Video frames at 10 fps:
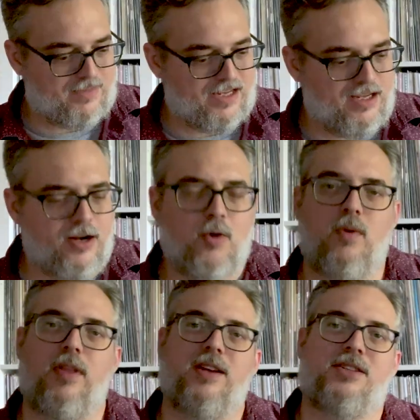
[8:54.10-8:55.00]
You
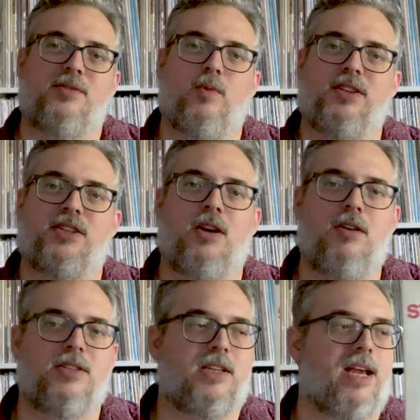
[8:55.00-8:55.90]
know, with
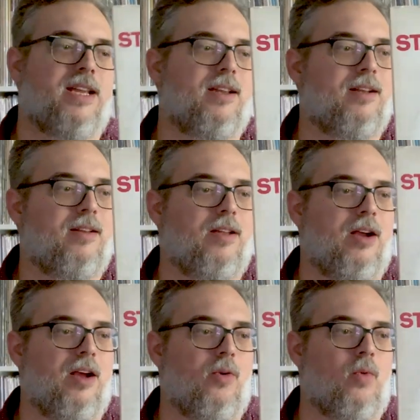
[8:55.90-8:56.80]
songs like
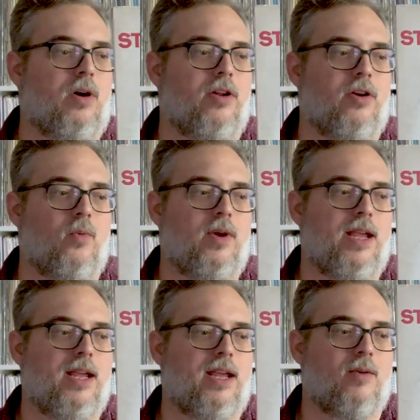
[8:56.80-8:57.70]
Word on a
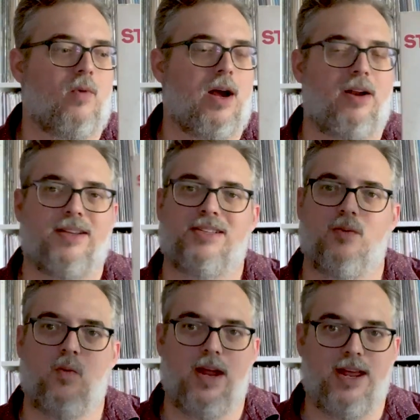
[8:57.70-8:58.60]
Wing and Wild as the
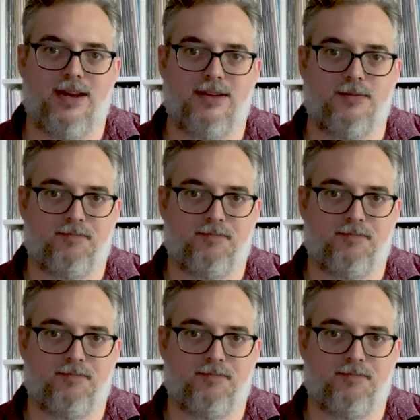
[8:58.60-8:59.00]
Wind,